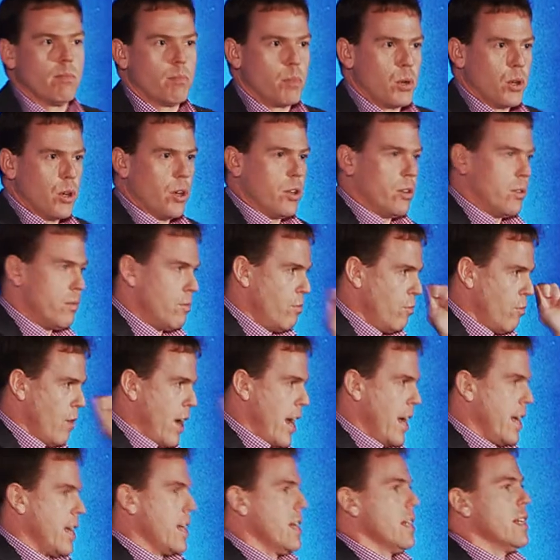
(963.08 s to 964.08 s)
put a
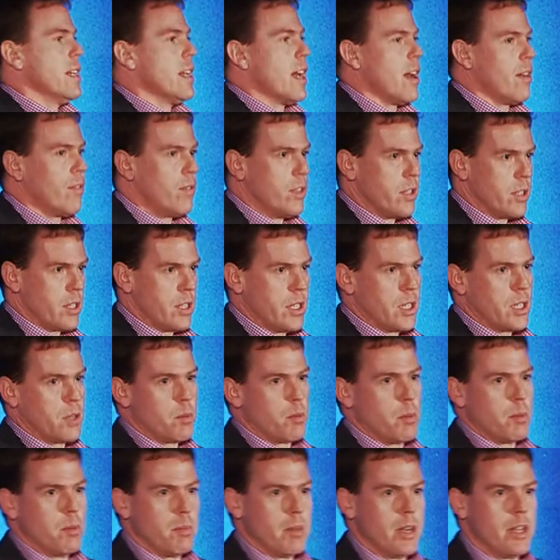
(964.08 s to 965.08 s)
rec in, have the
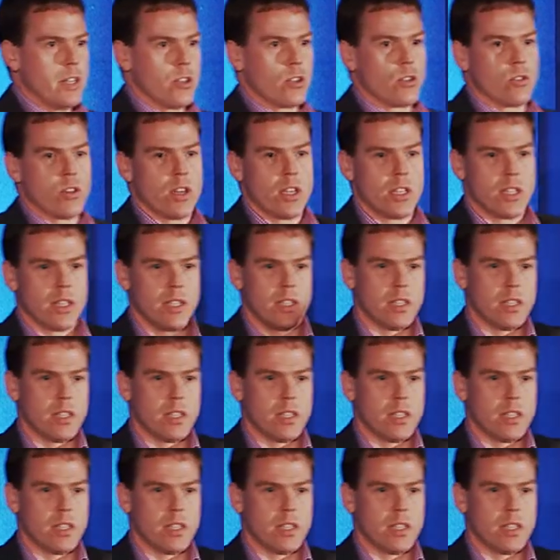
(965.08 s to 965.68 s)
system administrator